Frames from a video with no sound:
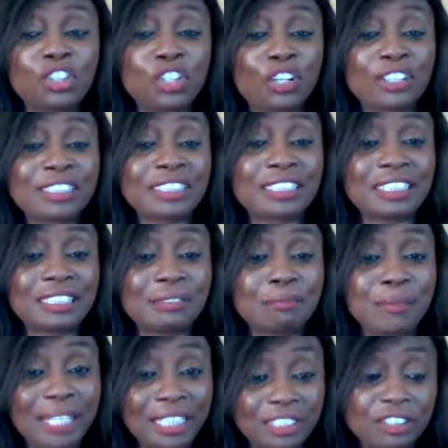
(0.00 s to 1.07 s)
does the
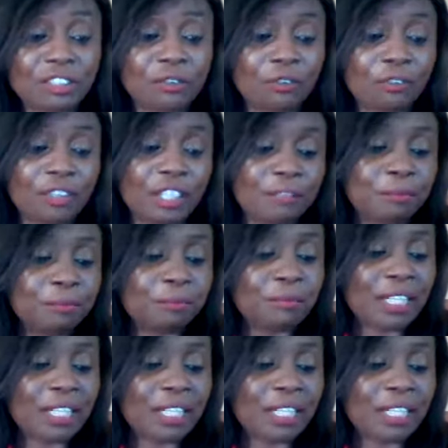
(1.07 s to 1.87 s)
mentoring